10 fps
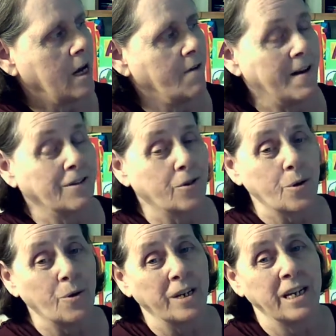If I
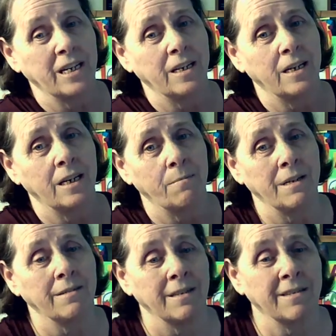circled it, it
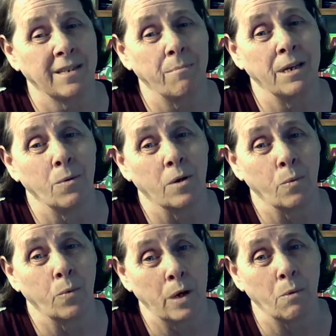means it's something
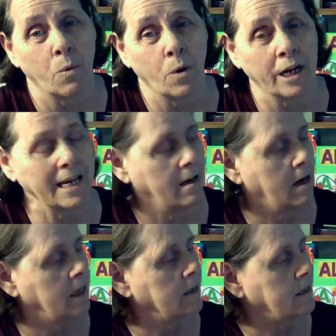we were working
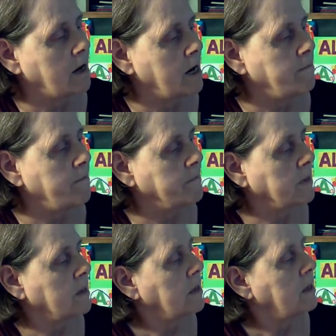on at the time
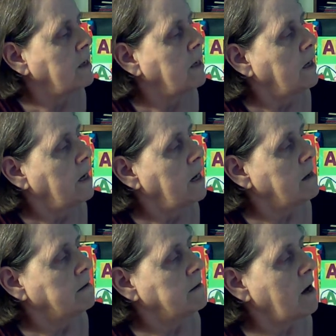
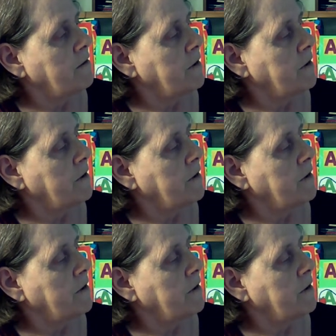and stuff.